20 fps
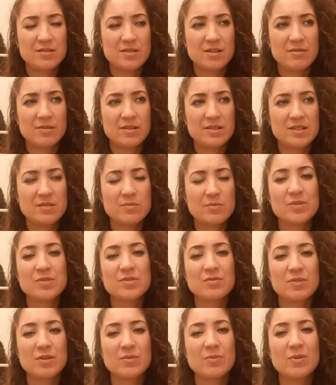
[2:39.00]
I just want
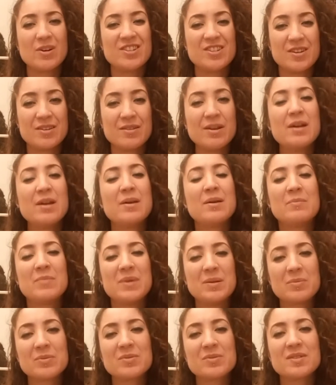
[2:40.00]
to write what I know.
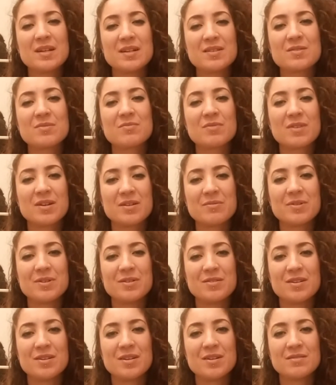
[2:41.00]
People say to write what
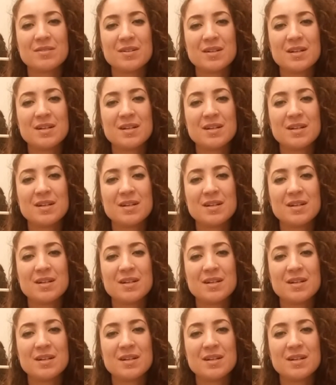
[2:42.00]
you know,